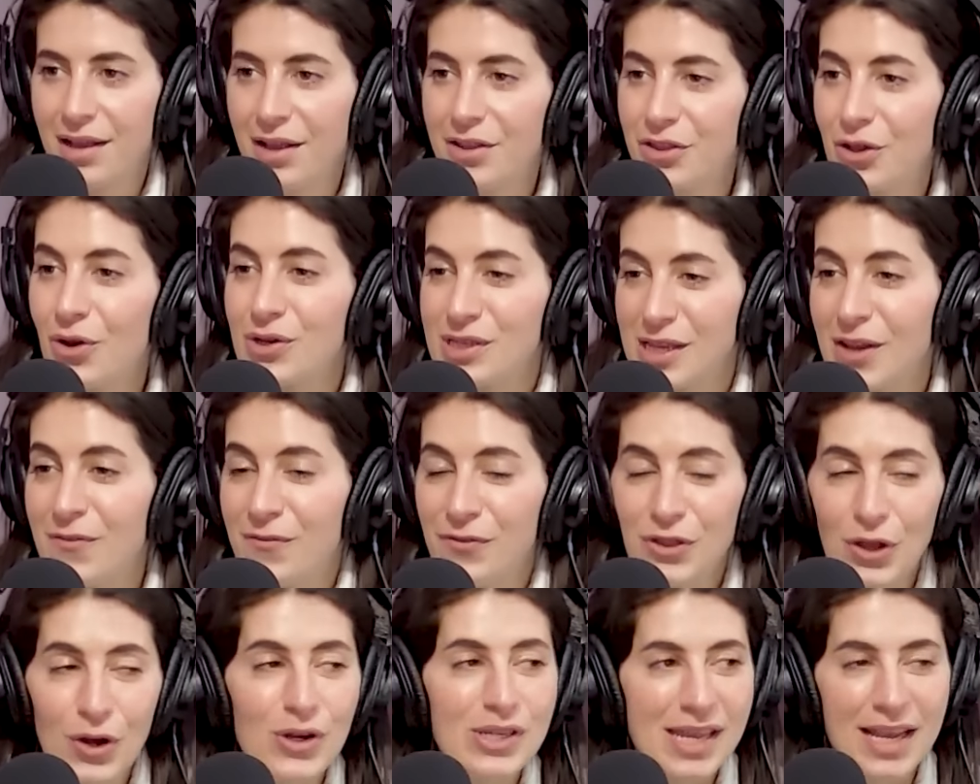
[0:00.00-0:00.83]
You there's, know, a, just...
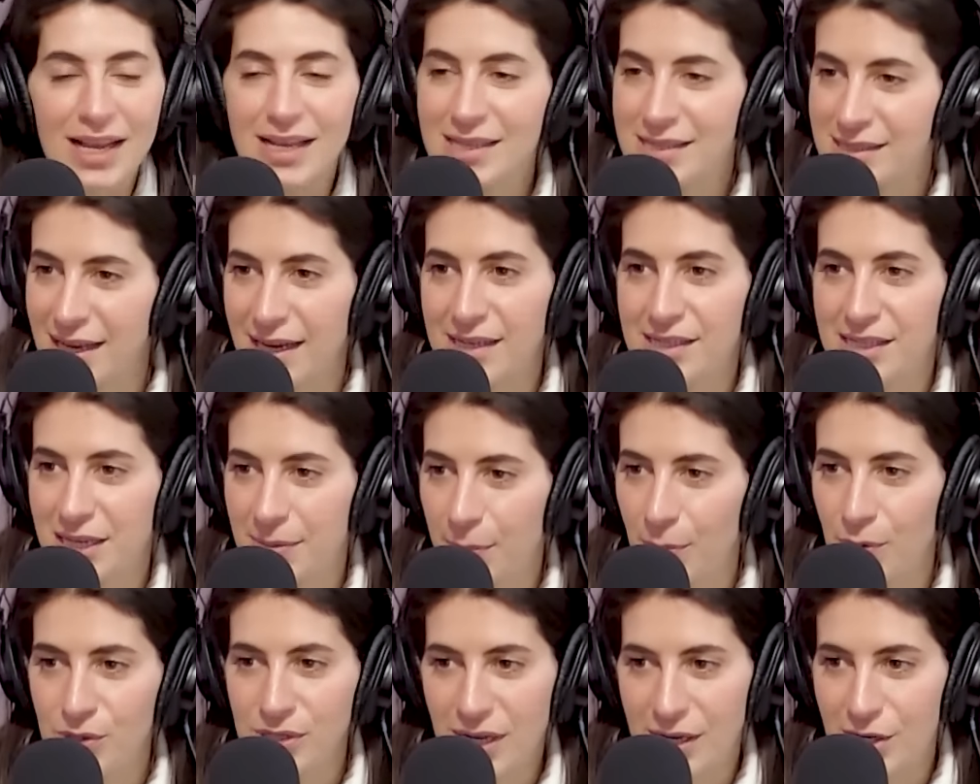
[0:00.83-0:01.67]
there's like a sixty
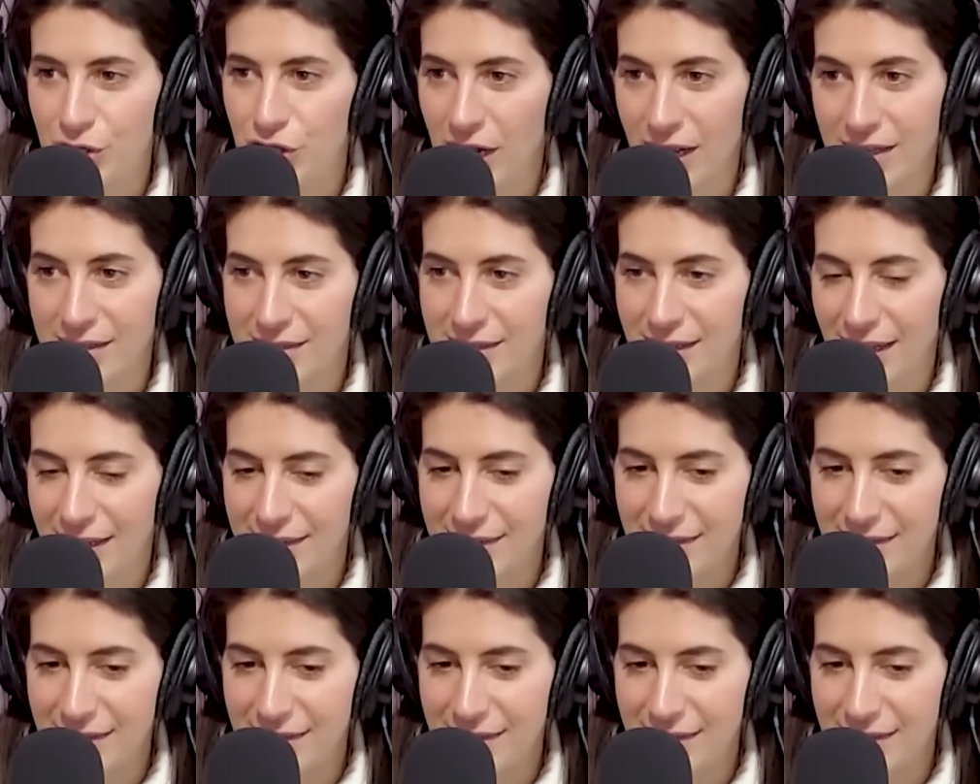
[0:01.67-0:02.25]
percent chance it gets